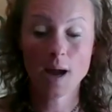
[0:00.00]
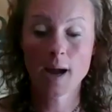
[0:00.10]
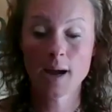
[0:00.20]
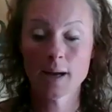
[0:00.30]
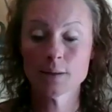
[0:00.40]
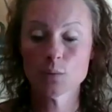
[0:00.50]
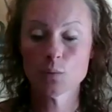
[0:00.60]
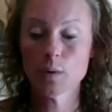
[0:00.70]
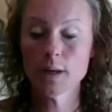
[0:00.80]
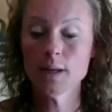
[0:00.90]
And
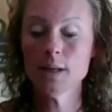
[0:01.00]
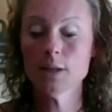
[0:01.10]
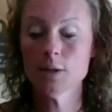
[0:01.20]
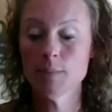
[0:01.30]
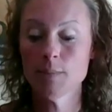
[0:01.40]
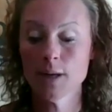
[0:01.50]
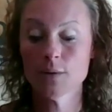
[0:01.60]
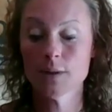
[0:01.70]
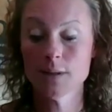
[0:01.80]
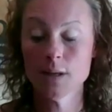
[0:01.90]
we need to be able to
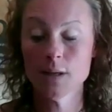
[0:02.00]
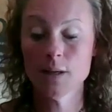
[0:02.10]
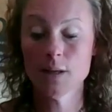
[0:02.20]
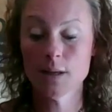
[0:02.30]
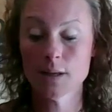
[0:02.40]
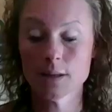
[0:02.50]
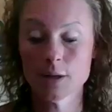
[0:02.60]
see this.